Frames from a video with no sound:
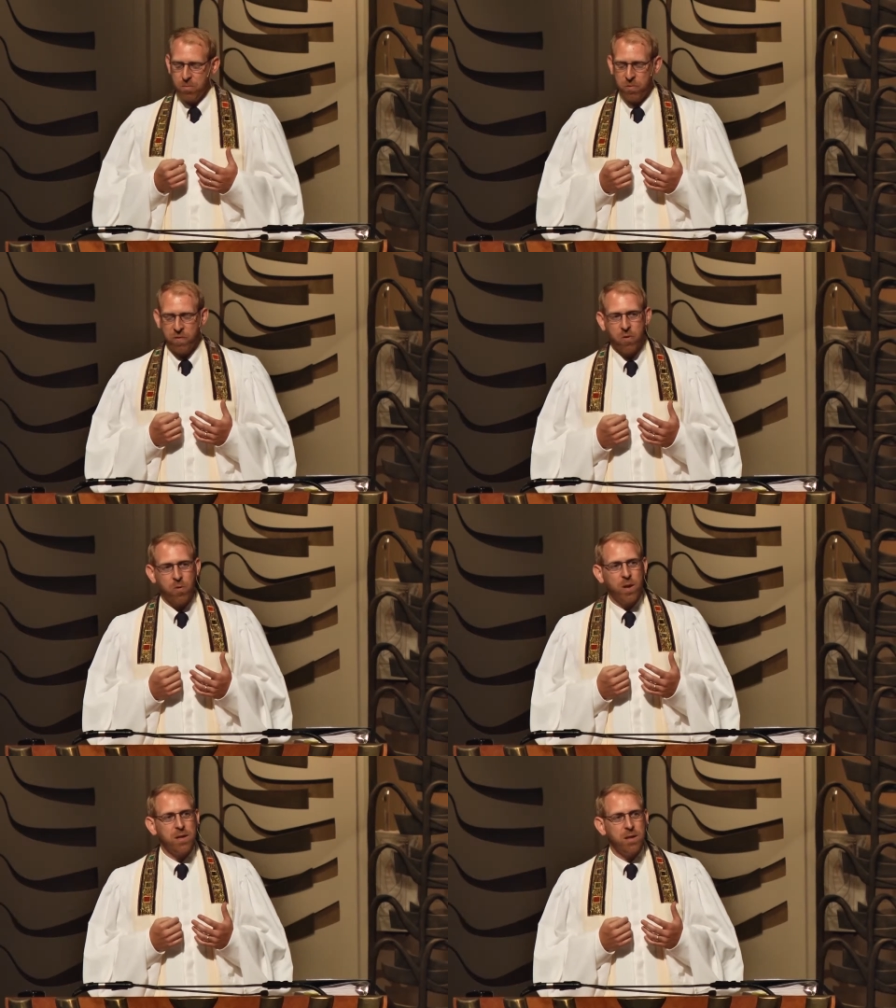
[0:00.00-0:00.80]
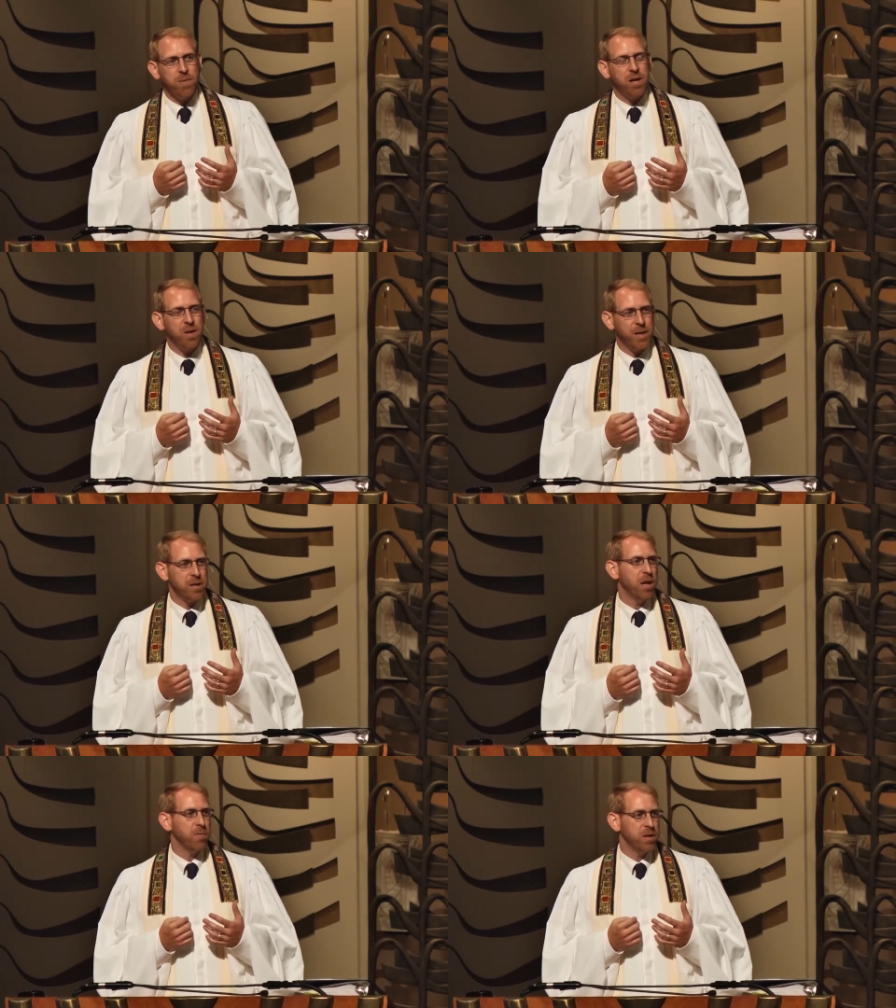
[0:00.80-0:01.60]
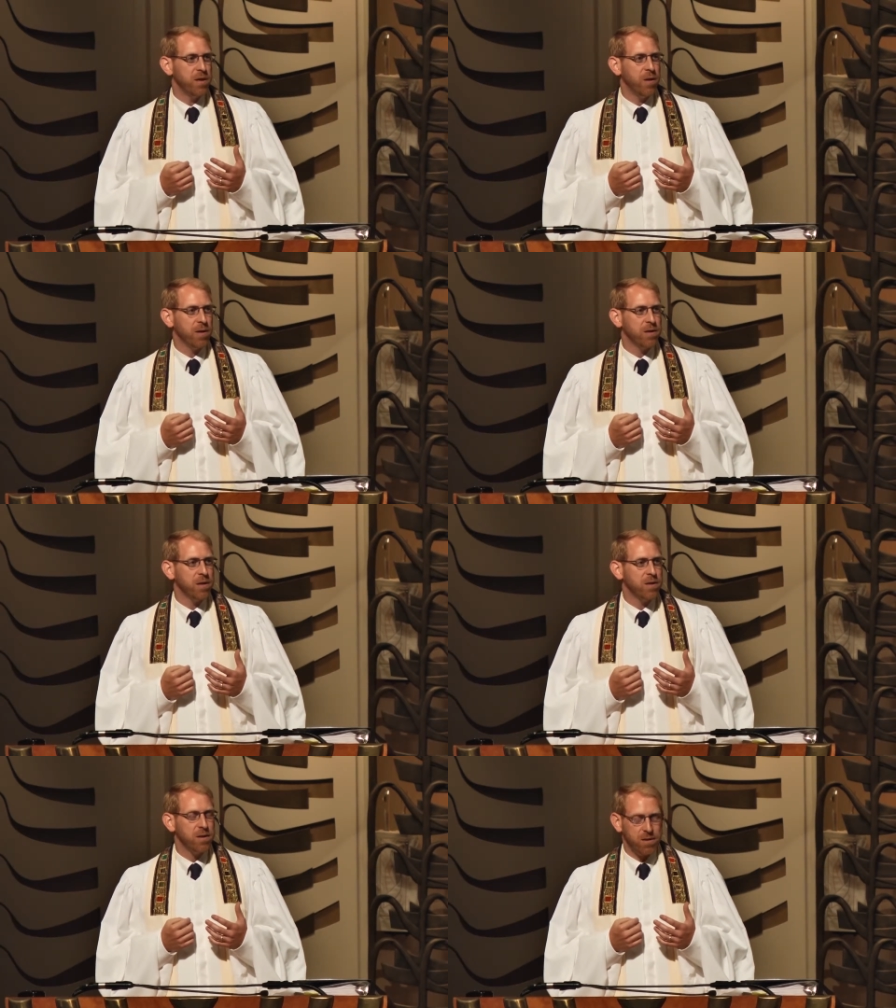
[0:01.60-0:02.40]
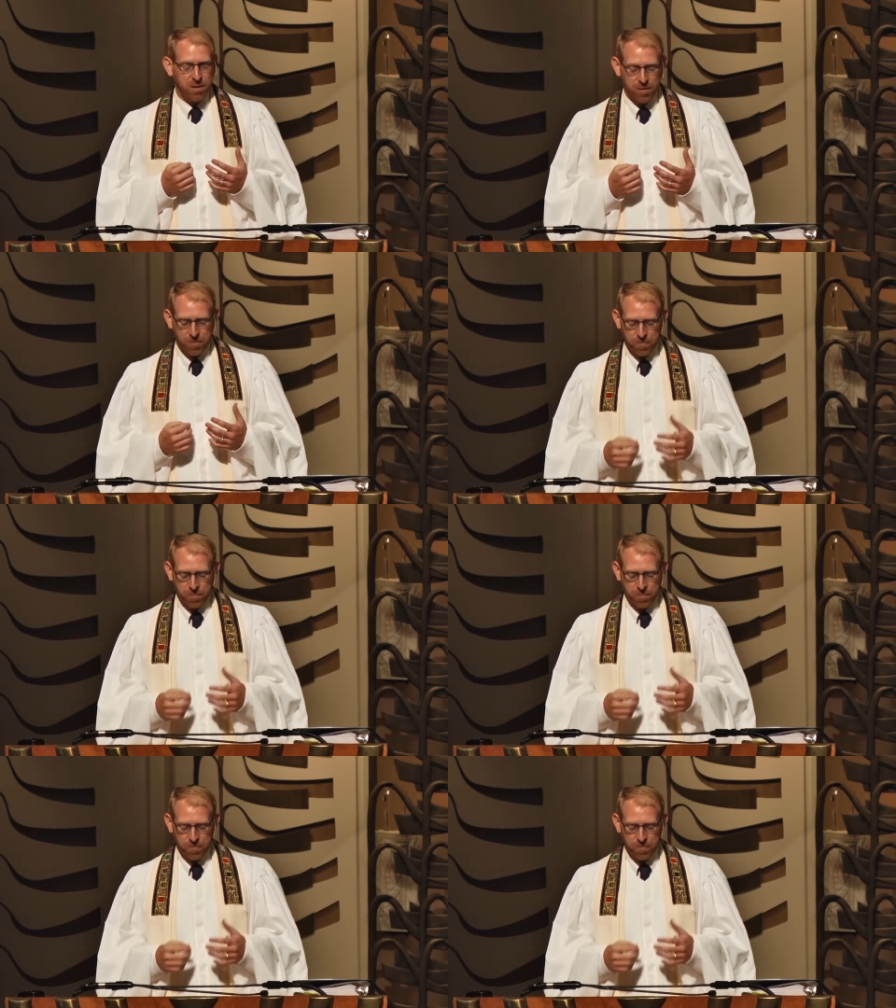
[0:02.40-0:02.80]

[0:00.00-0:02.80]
before quickly becoming numb to their existence.